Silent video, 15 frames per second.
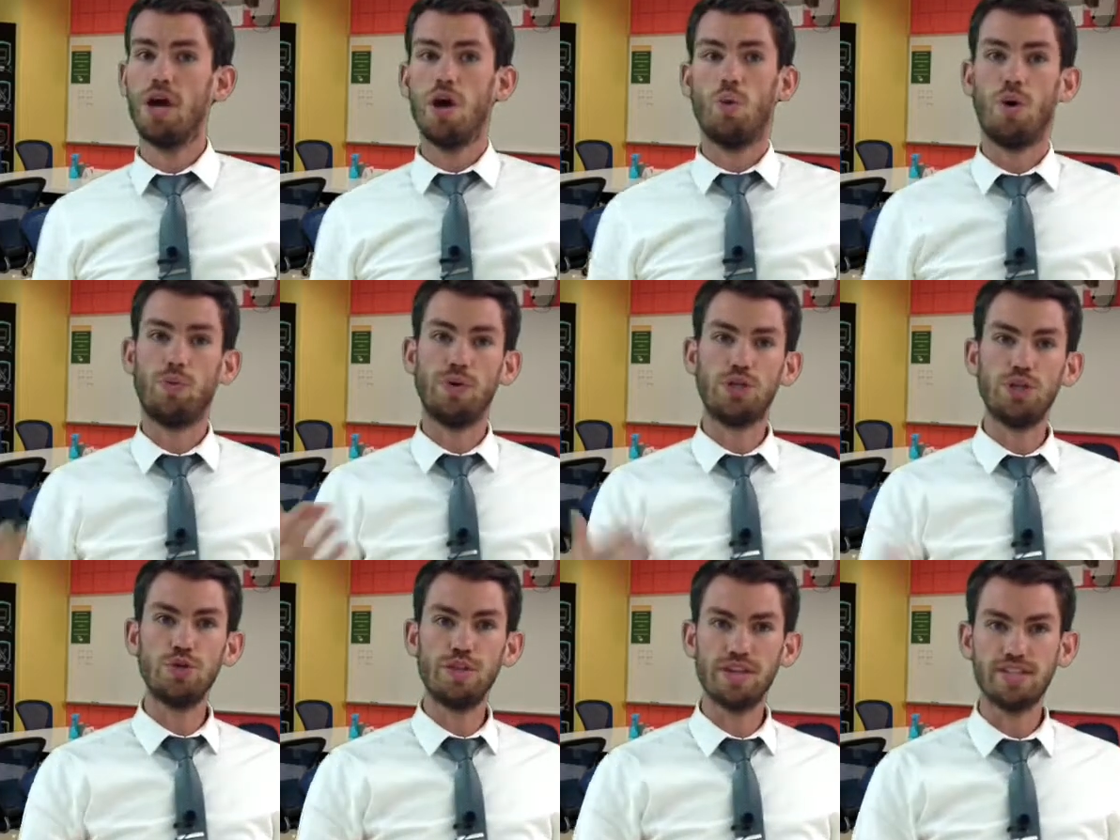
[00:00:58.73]
When we
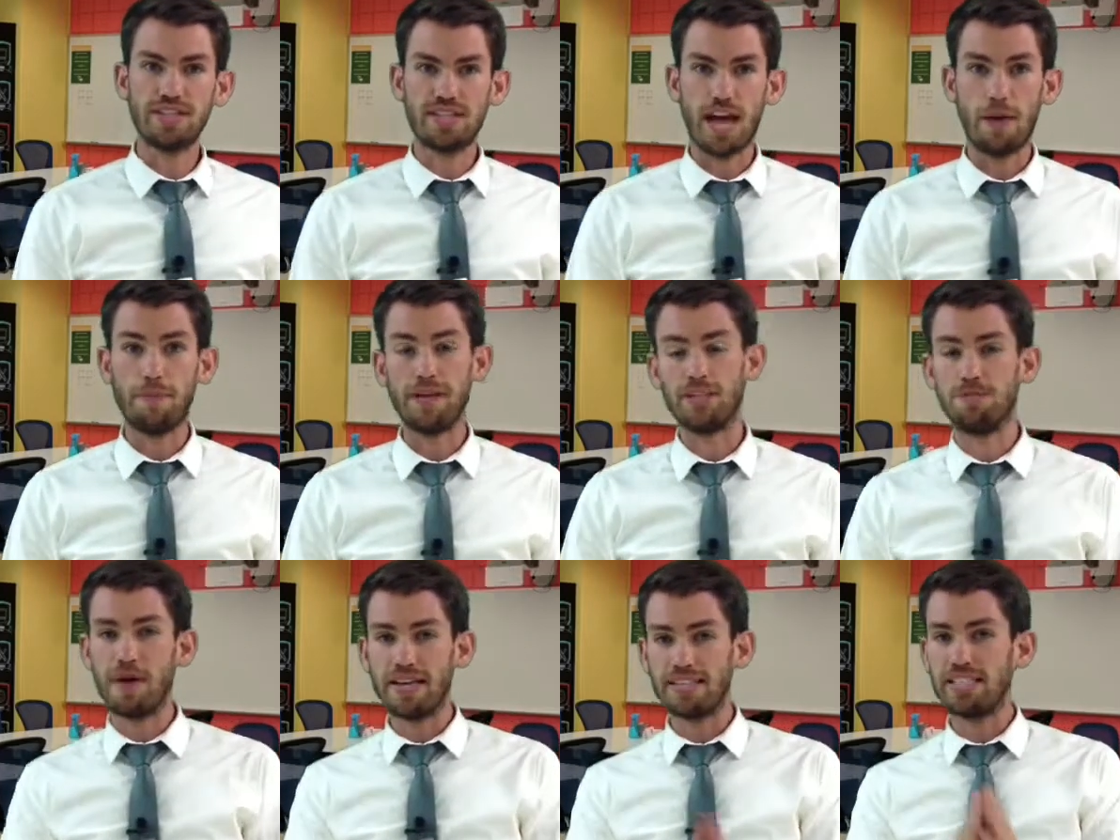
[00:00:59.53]
do this step,
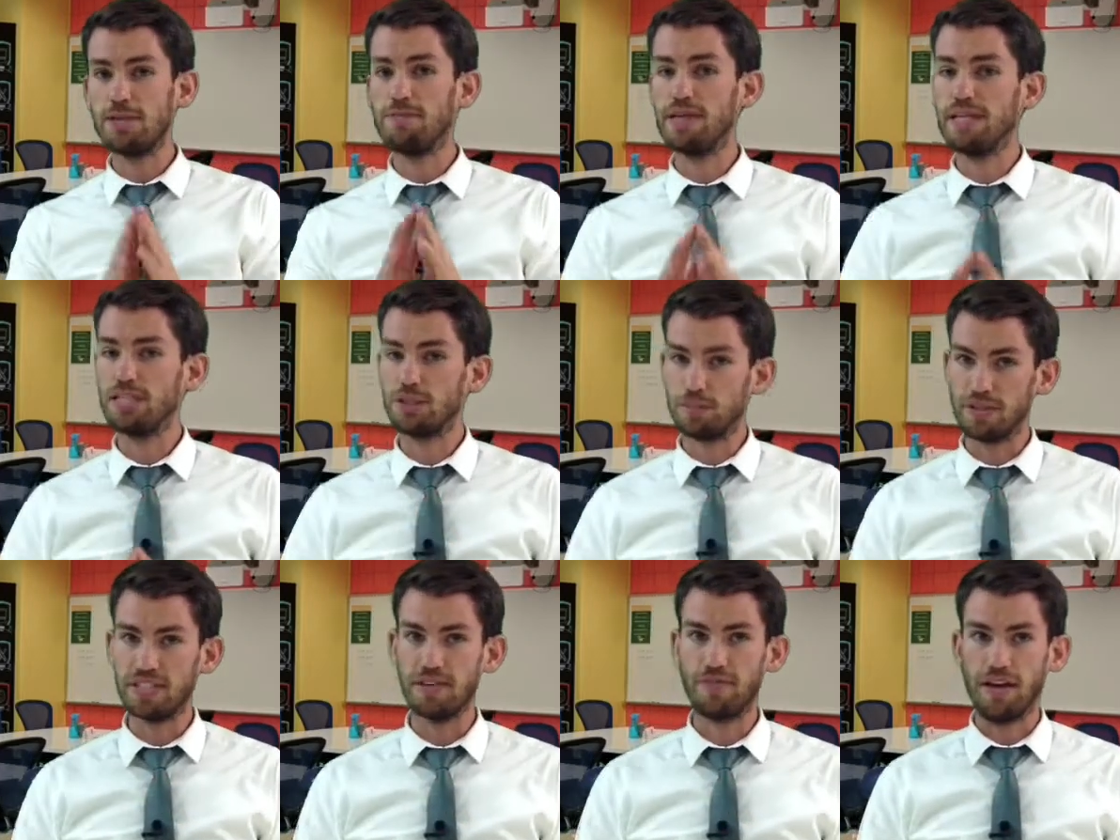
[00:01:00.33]
it's best to be
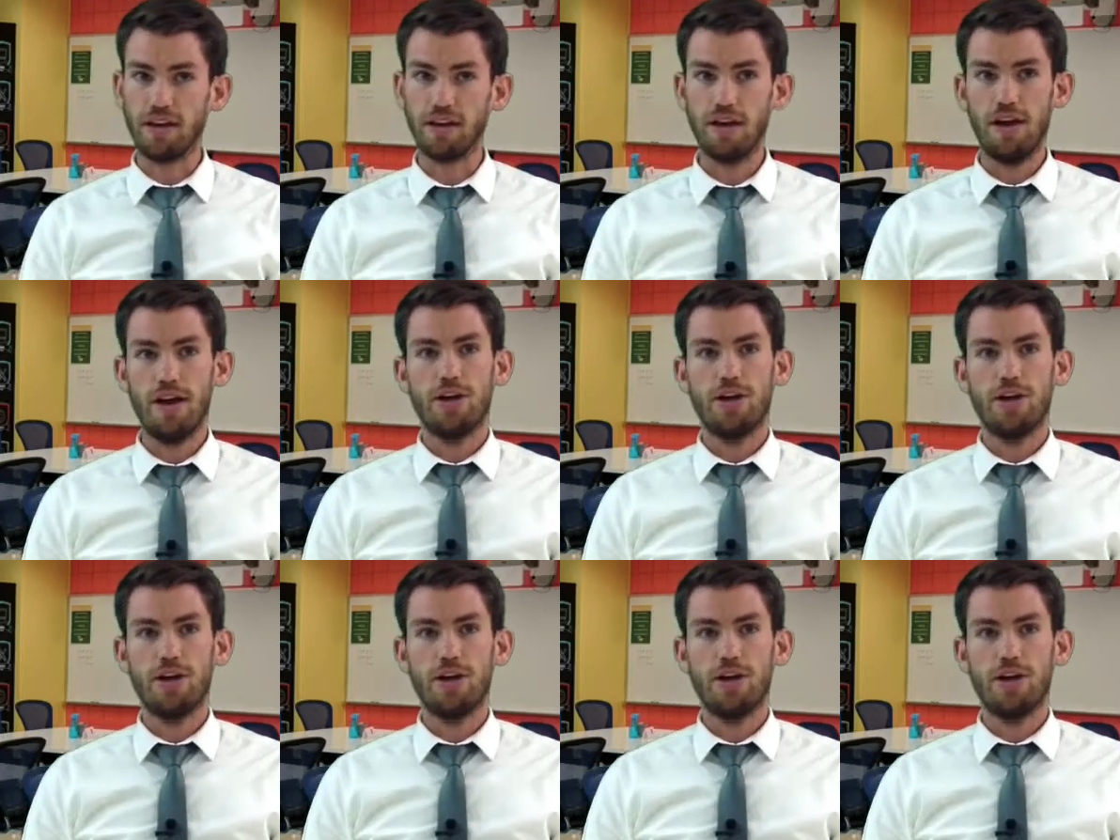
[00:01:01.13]
specific.